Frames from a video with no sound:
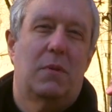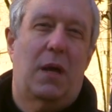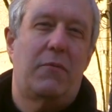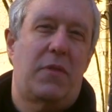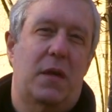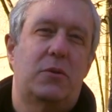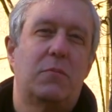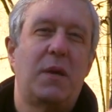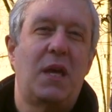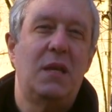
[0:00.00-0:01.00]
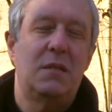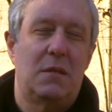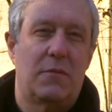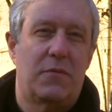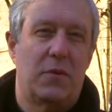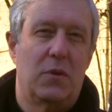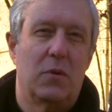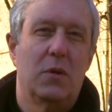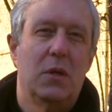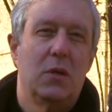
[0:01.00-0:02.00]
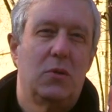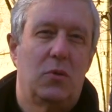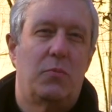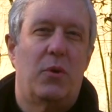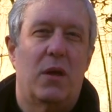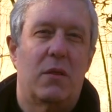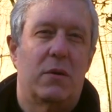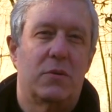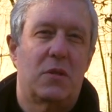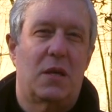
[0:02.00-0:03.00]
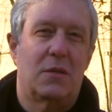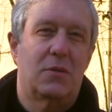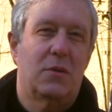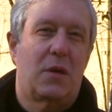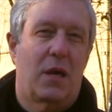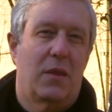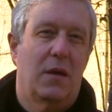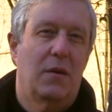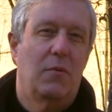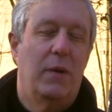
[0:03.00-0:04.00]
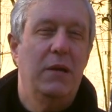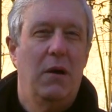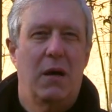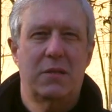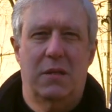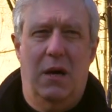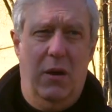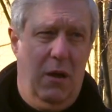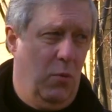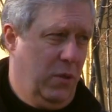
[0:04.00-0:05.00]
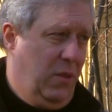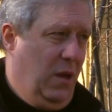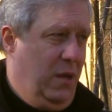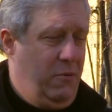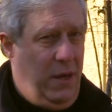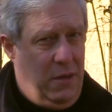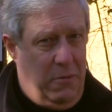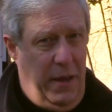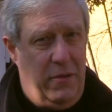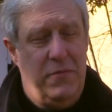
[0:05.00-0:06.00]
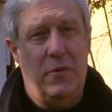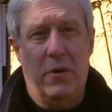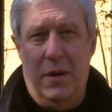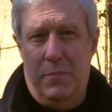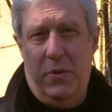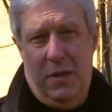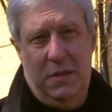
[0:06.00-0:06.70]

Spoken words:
everything should be easier for you to bring those things together. When you ask now, hey, what the underhand crack for? Yeah, pretty